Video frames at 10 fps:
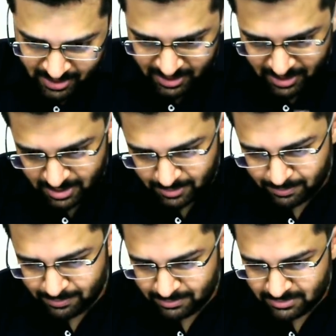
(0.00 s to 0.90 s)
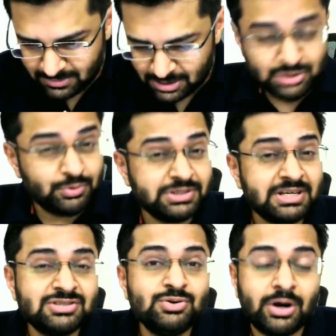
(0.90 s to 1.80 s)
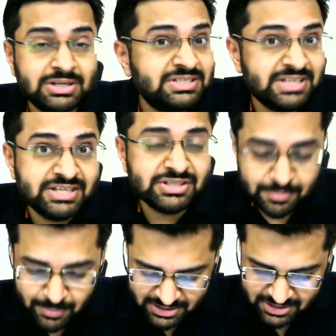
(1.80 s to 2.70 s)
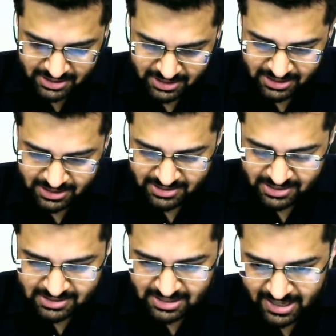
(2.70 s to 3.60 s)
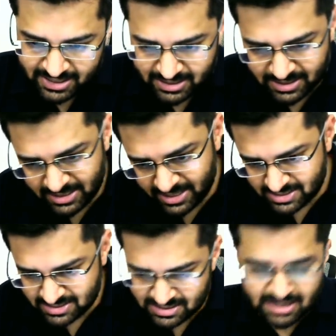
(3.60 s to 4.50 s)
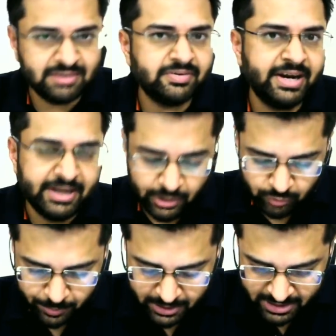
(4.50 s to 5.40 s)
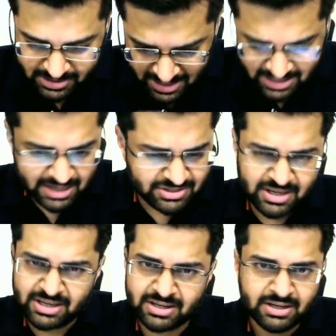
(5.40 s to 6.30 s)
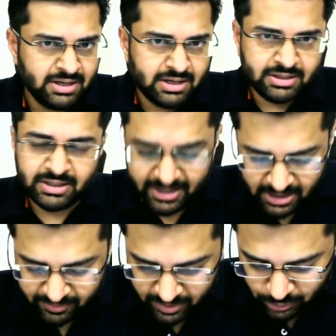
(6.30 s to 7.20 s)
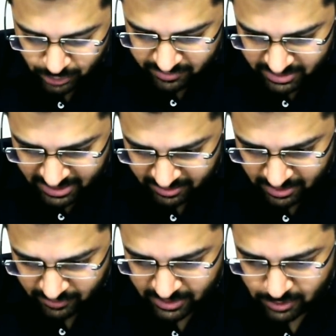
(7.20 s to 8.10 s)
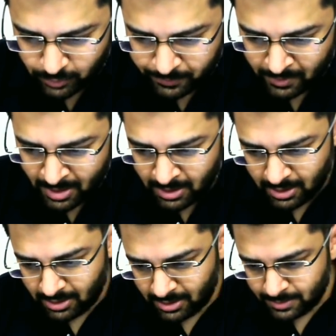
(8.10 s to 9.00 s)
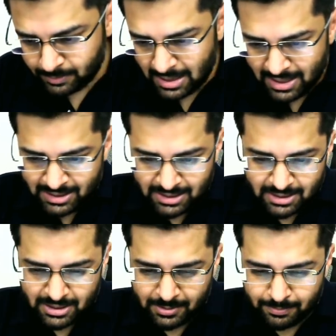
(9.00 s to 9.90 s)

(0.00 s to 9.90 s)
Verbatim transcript: Uh, the situation has not changed much in the sense that there is still a variety of opinions. I'll, I'll share the data with you, everything with you. Uh, and uh,